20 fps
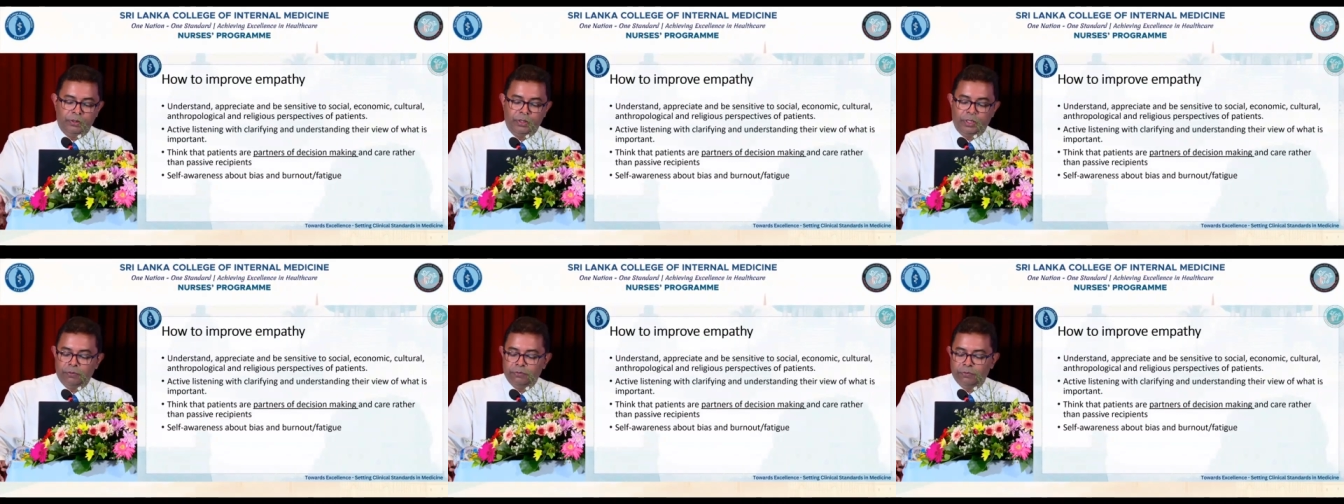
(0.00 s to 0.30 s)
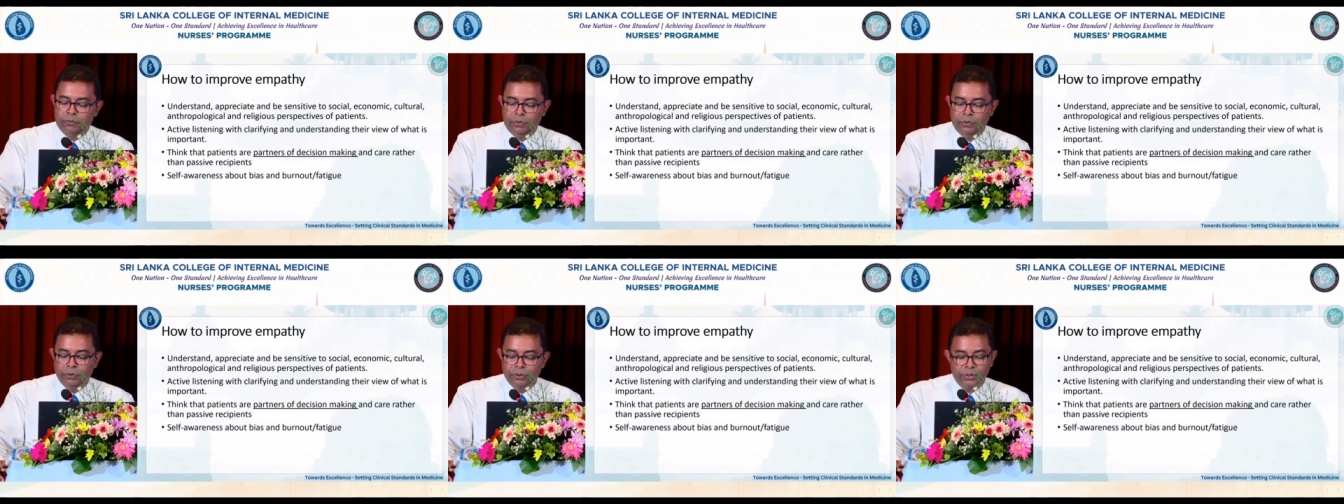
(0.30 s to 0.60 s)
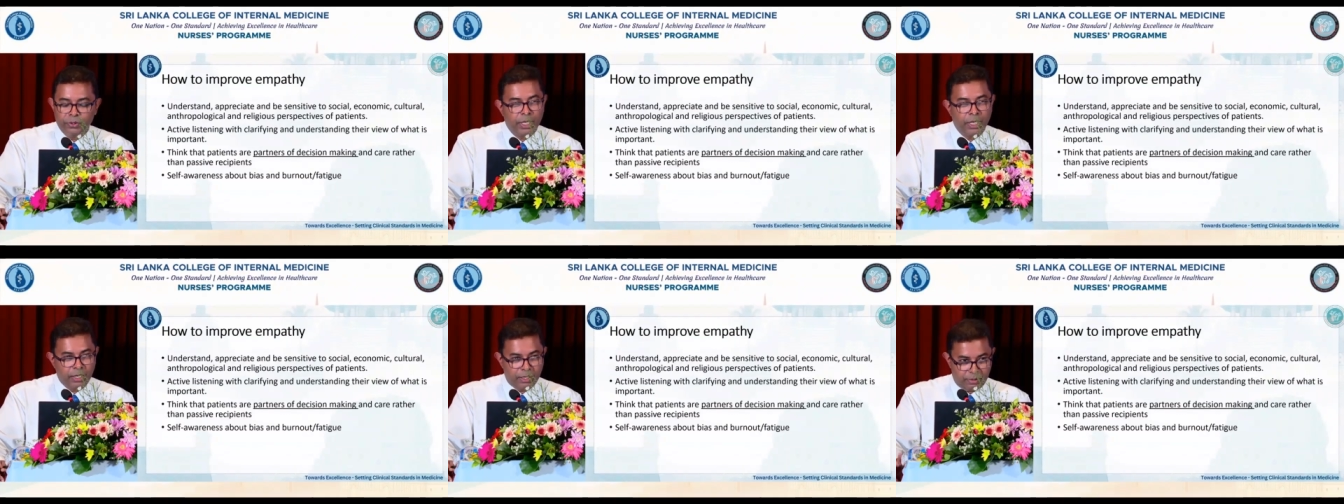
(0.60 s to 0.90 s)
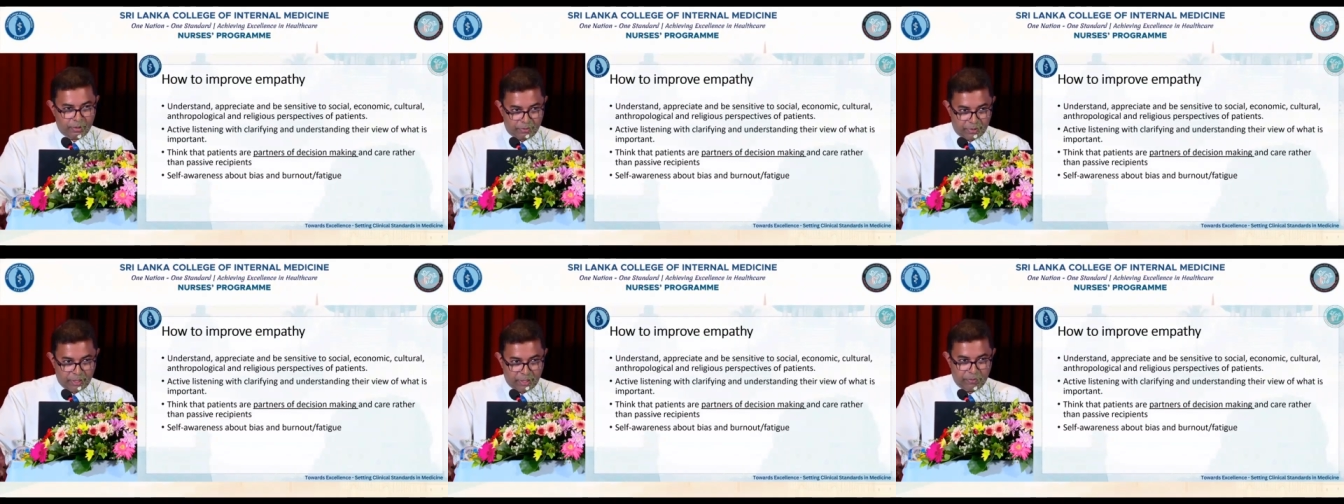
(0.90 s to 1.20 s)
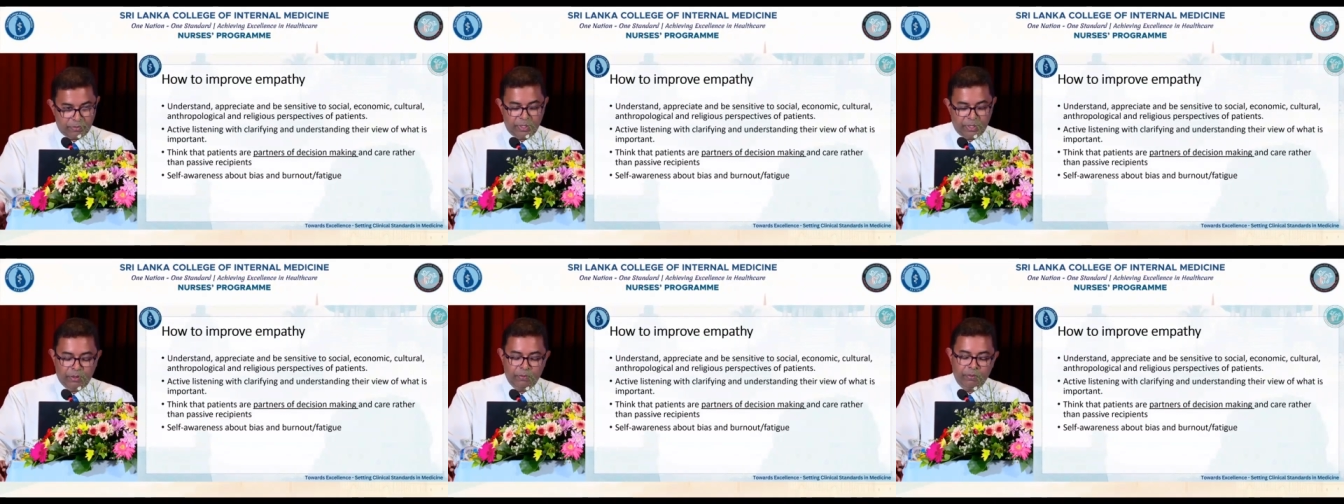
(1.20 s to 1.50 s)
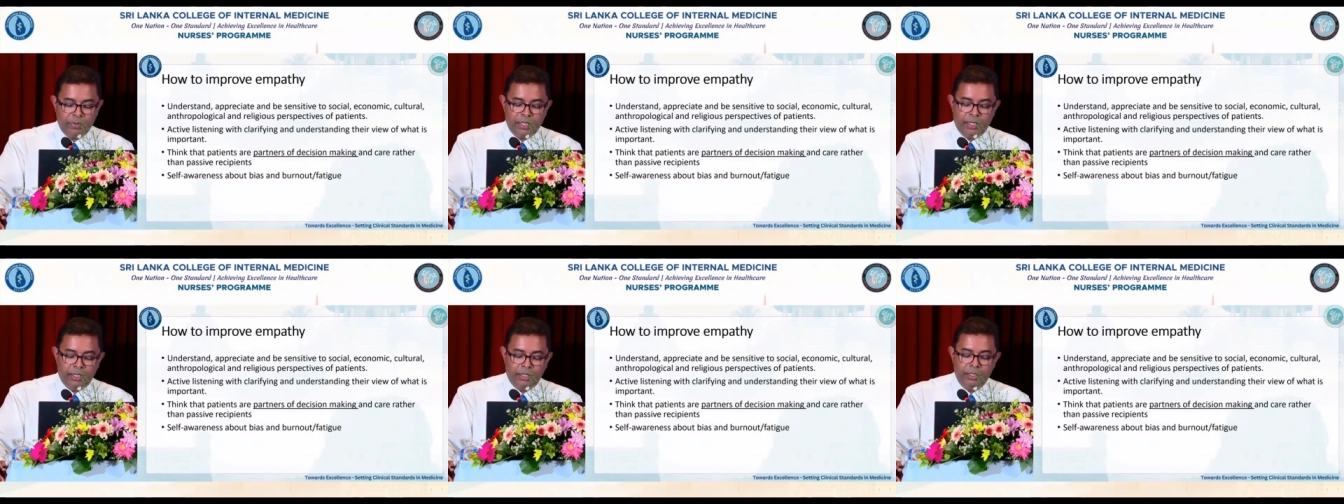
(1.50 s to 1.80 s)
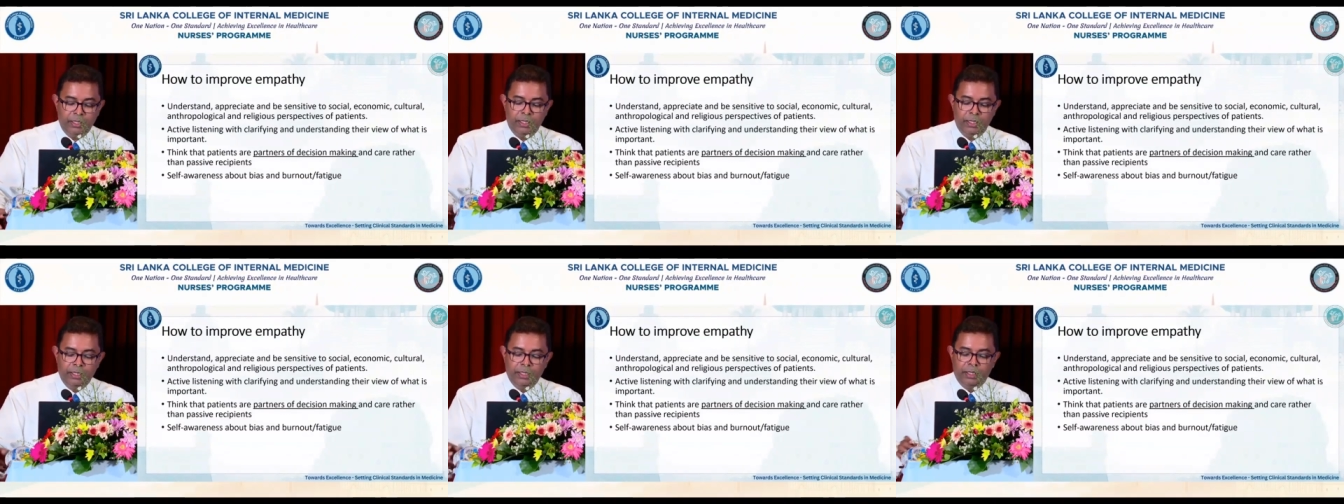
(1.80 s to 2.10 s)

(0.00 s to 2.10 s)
if those are kept in mind,